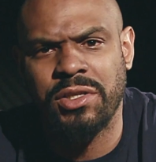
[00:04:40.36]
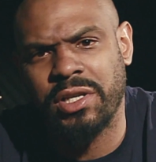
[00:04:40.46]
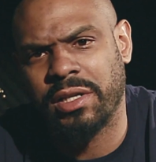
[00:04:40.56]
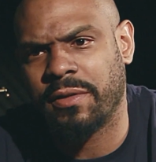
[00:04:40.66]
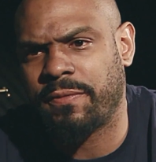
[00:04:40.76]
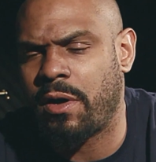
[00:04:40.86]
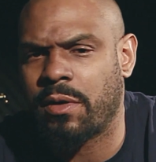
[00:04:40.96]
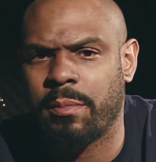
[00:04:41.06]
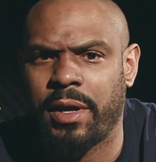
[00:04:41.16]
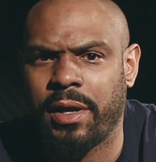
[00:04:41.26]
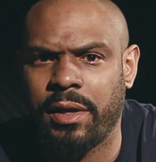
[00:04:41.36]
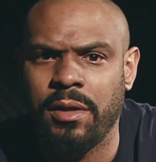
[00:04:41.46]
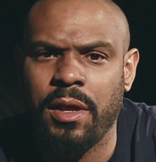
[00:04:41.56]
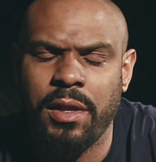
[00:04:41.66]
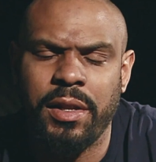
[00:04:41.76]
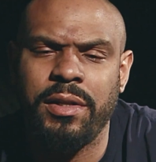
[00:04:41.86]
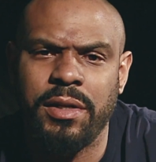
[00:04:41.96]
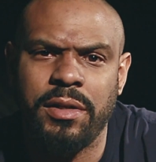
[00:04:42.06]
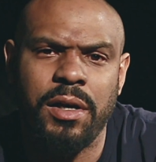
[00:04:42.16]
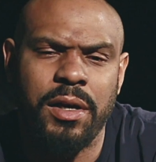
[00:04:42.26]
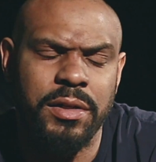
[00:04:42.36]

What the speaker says: Chick the Funk Man. They did the